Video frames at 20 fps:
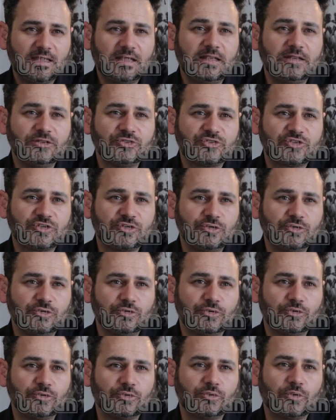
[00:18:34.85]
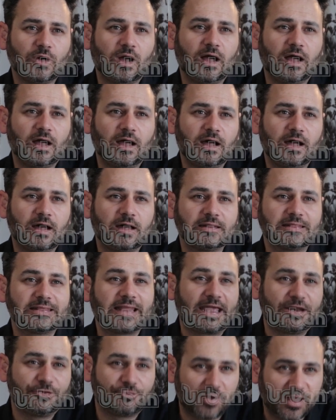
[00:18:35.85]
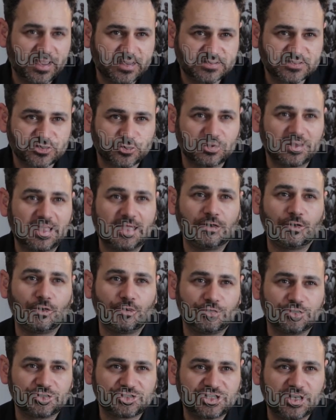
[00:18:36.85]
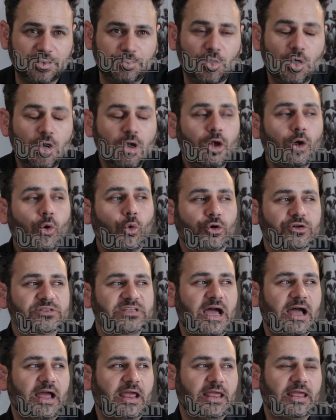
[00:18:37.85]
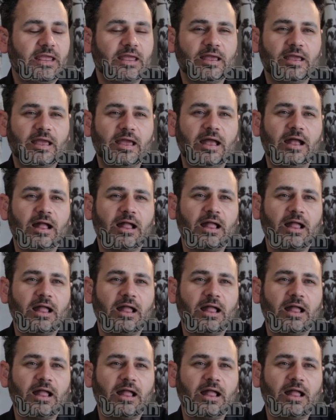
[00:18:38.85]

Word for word: into uh, land rights or land ownership, or tying